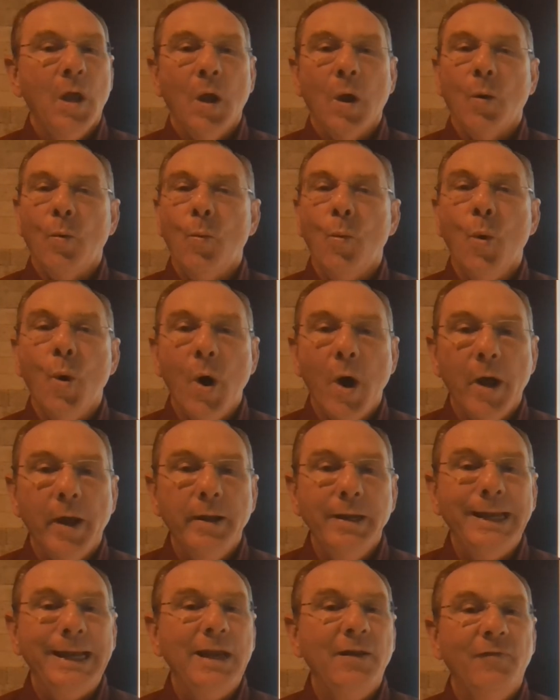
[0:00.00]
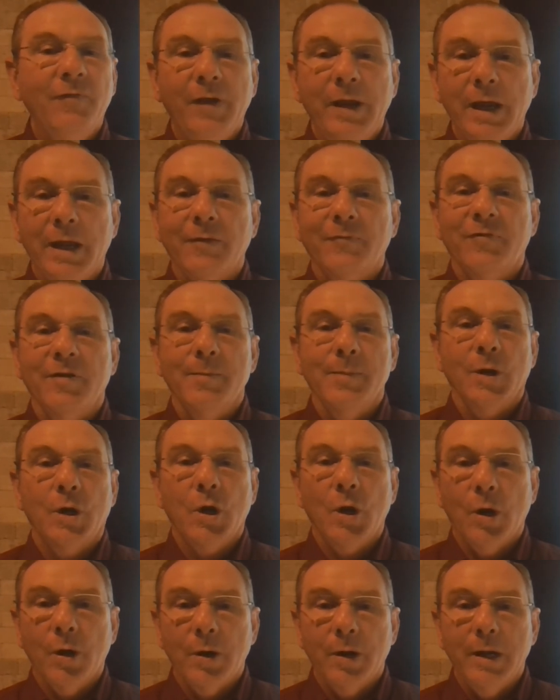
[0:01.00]
one event from
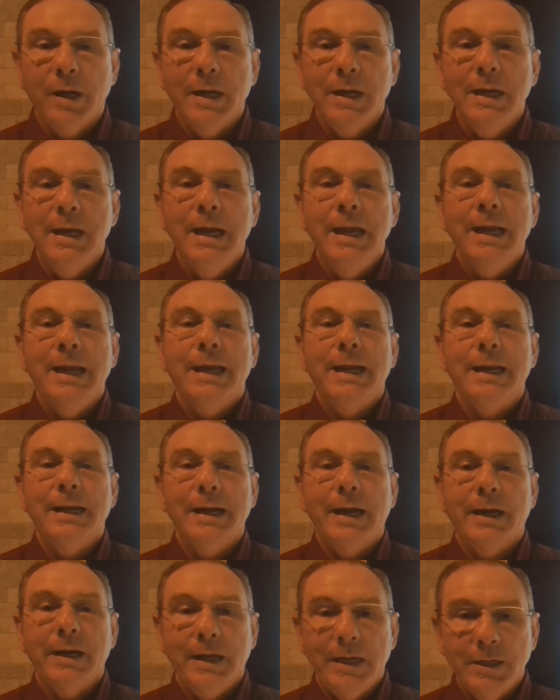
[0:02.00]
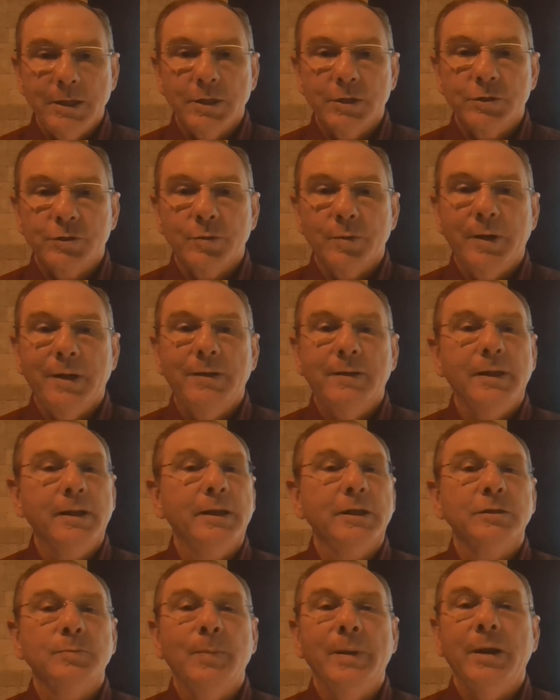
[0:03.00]
occurring in our industry, then
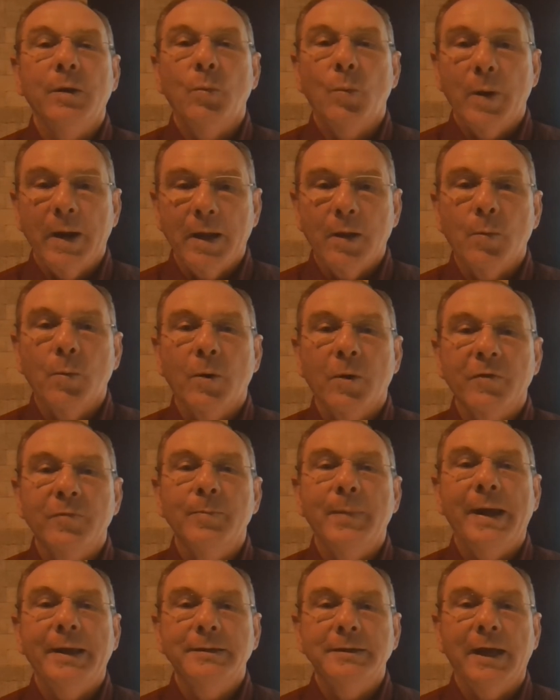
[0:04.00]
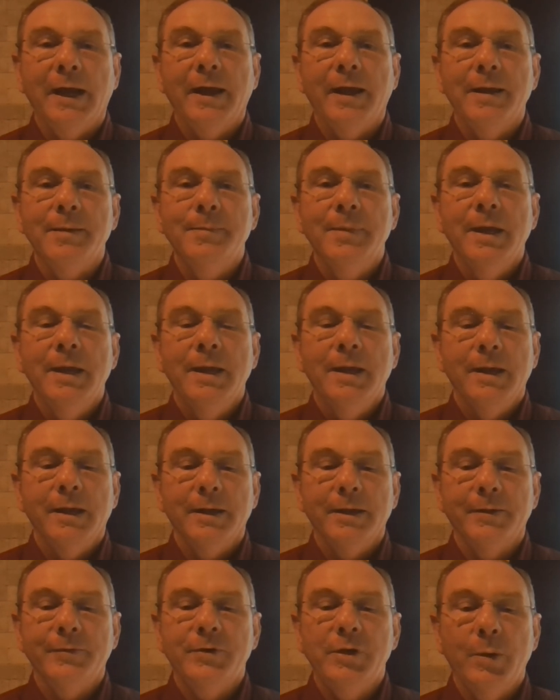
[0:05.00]
it's been well worth my time
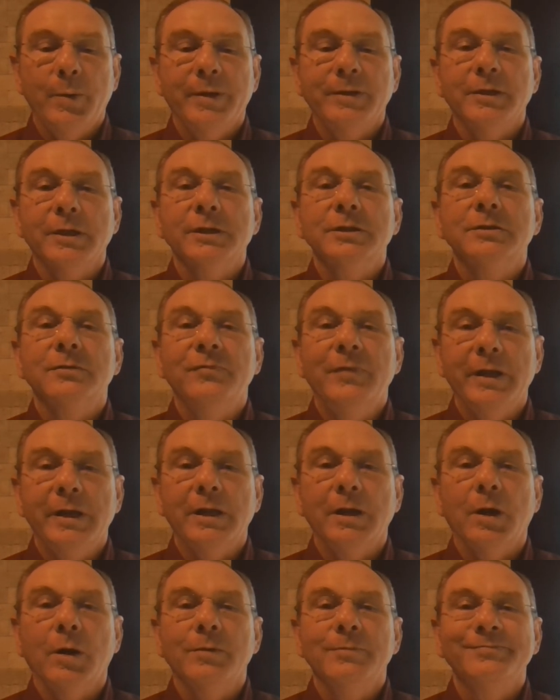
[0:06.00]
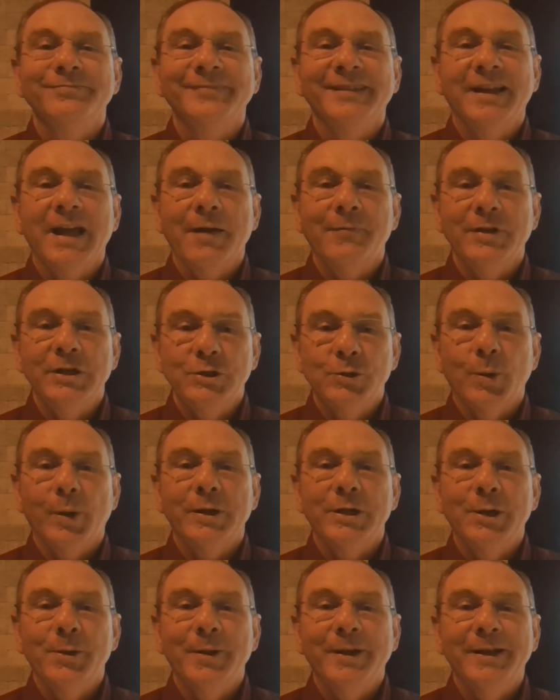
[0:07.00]
doing this video. I've
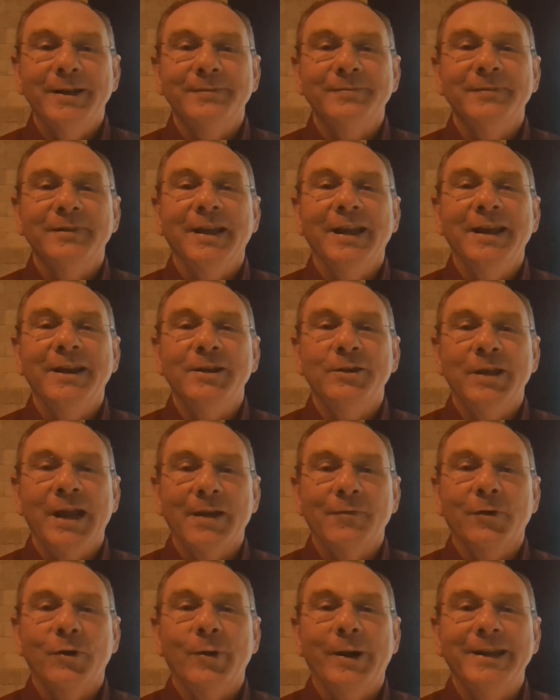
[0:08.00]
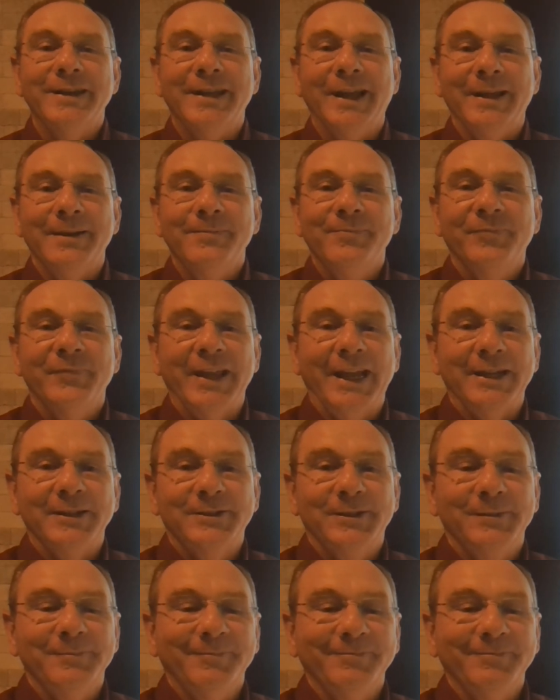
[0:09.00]
enjoyed doing it, and have a great day. Thanks.